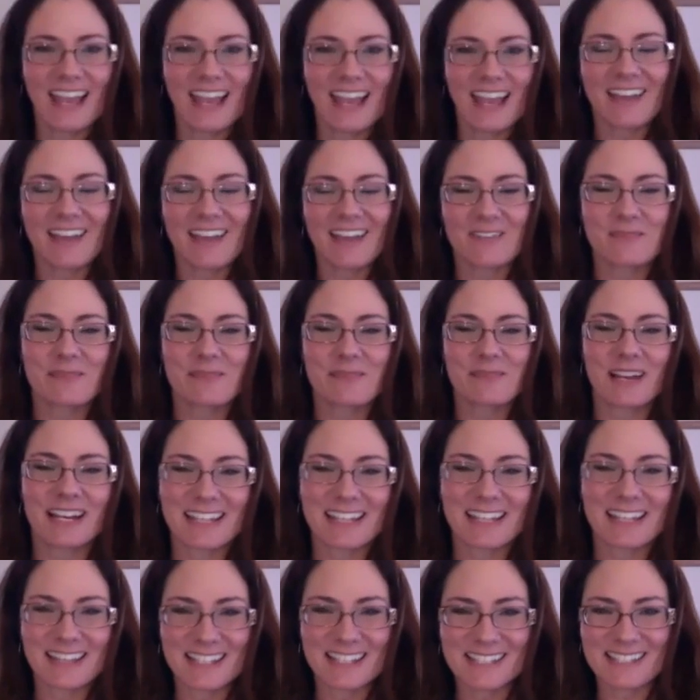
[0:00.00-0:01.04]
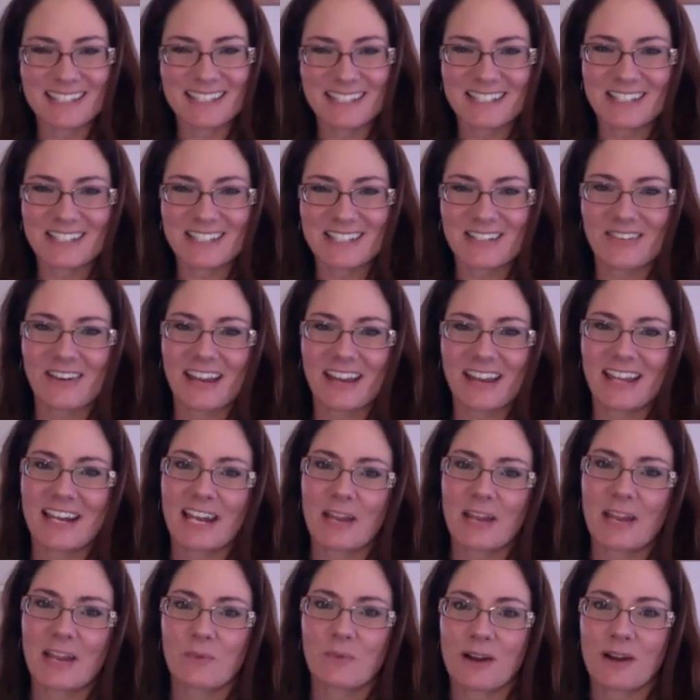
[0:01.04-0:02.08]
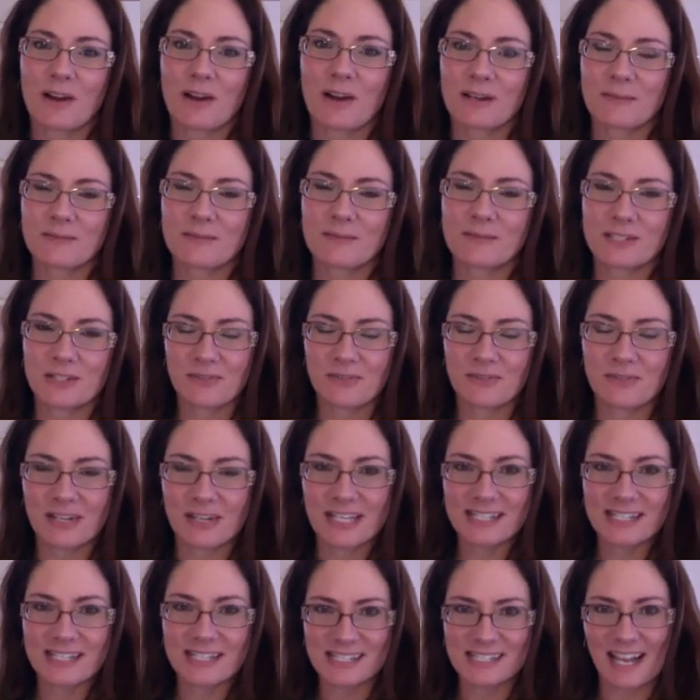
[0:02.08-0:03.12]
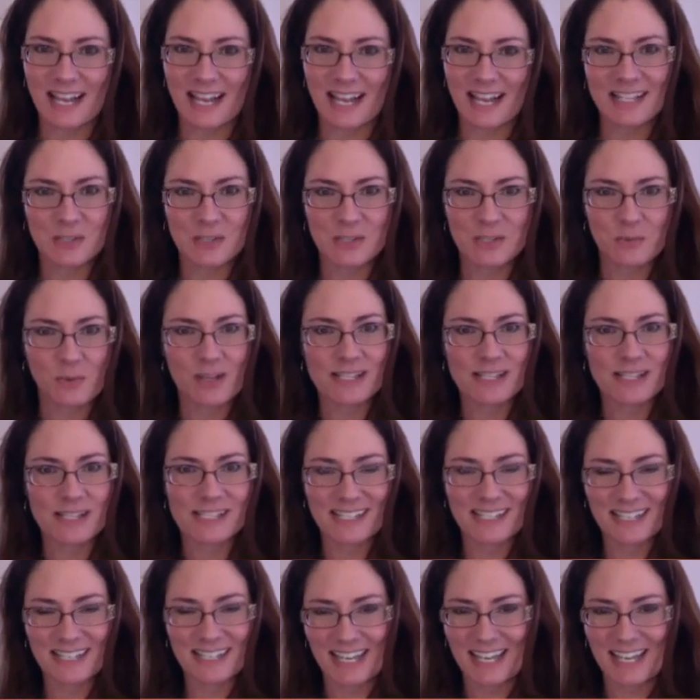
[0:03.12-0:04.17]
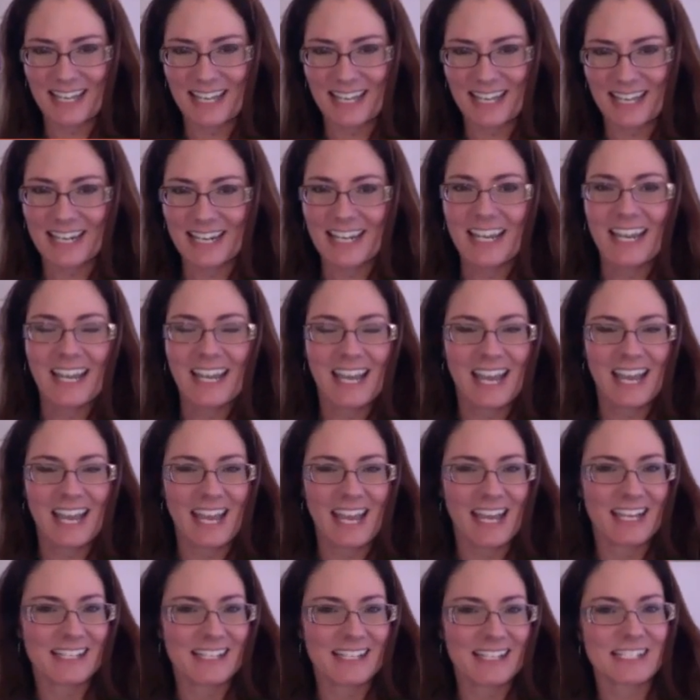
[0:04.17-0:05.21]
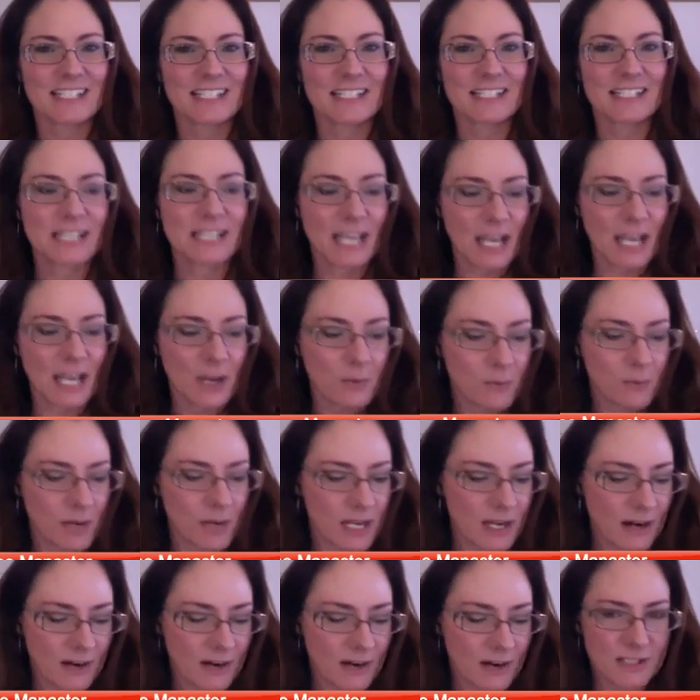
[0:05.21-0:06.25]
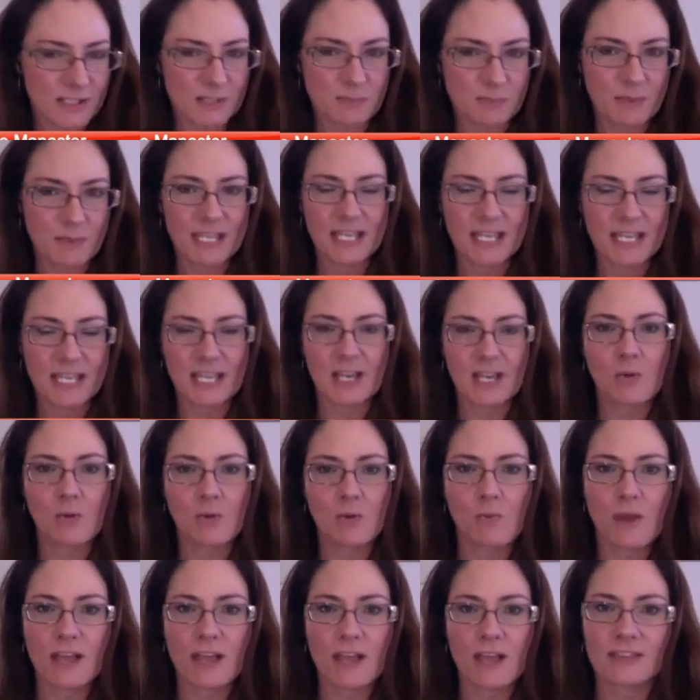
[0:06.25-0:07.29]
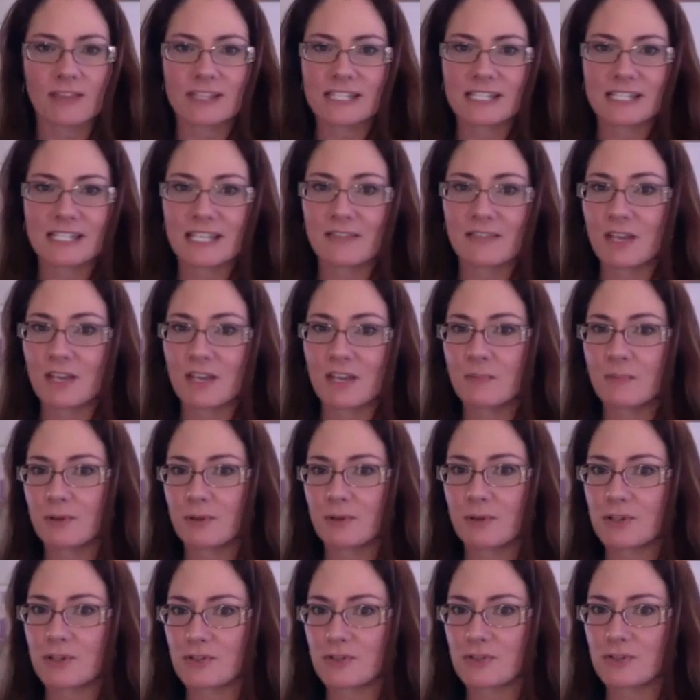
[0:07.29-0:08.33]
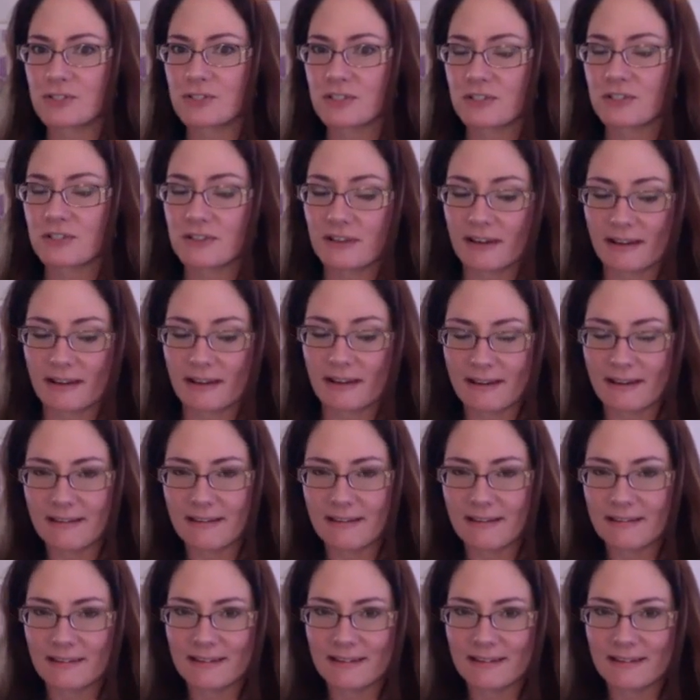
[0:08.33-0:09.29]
hi everybody. This is Joanne and welcome to Read Science once again. And today we are speaking with TV producer and